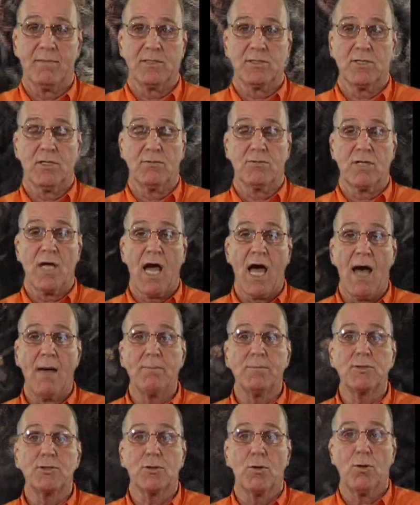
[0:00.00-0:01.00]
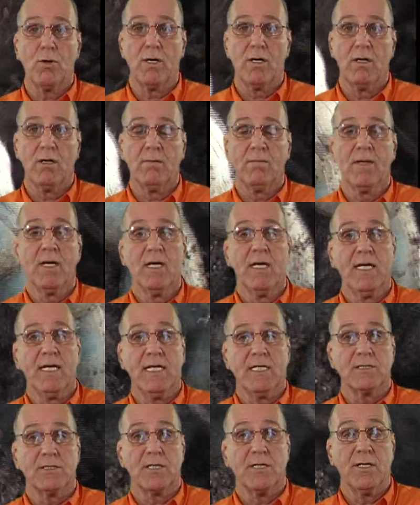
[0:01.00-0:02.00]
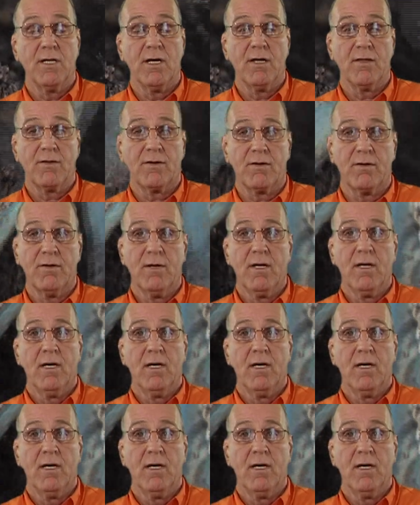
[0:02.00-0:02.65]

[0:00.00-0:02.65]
And so topsoil is another